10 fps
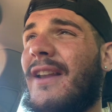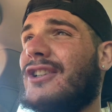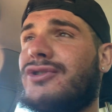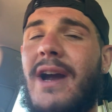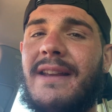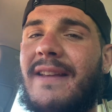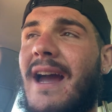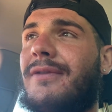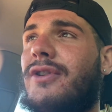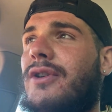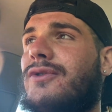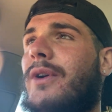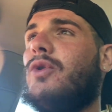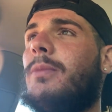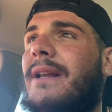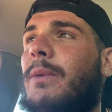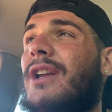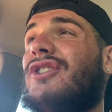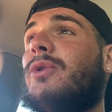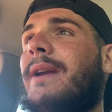I train in the afternoon. So I normally, when
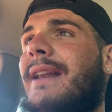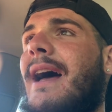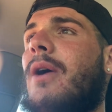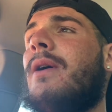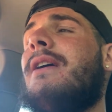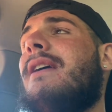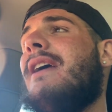I do eat now,